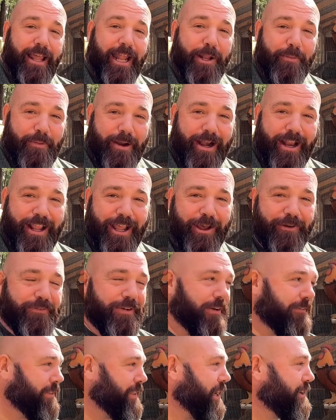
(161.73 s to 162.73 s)
a lot of money
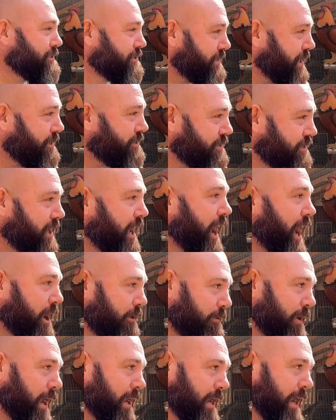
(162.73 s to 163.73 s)
off of it. There's
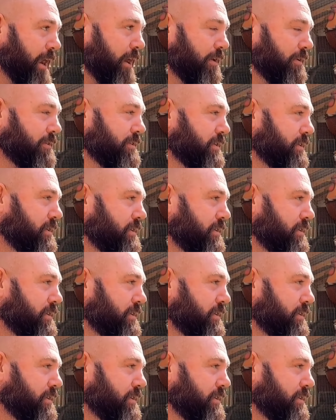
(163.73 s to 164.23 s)
not right now.